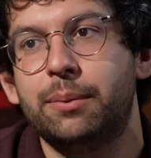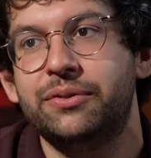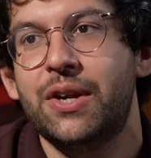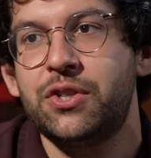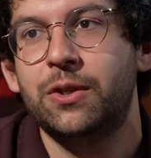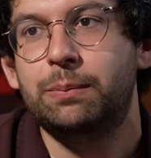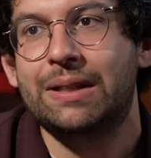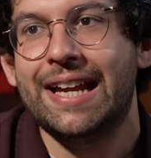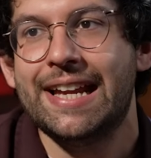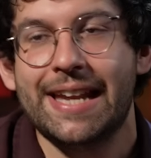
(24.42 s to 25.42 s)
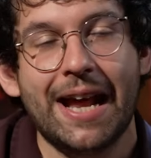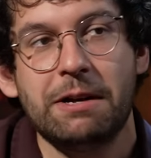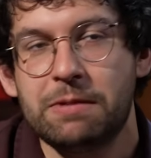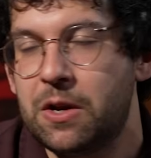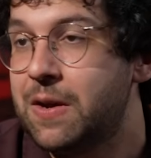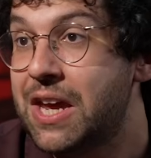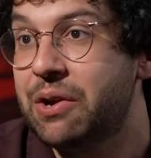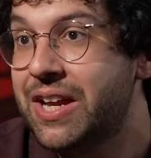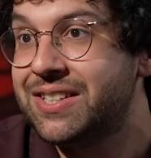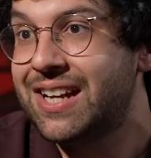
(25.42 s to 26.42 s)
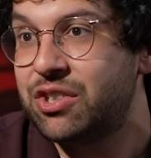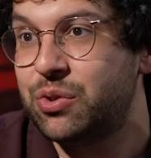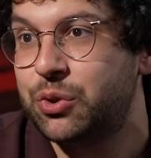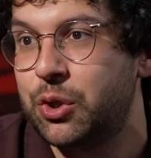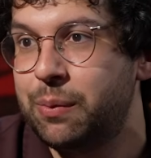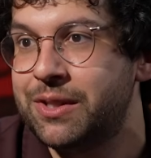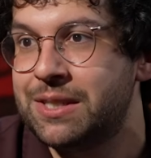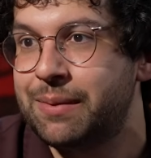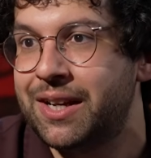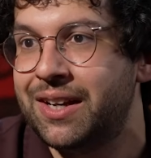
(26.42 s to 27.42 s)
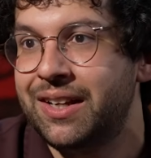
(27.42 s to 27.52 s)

of professional play, and now, you know, here at international tournaments. I mean,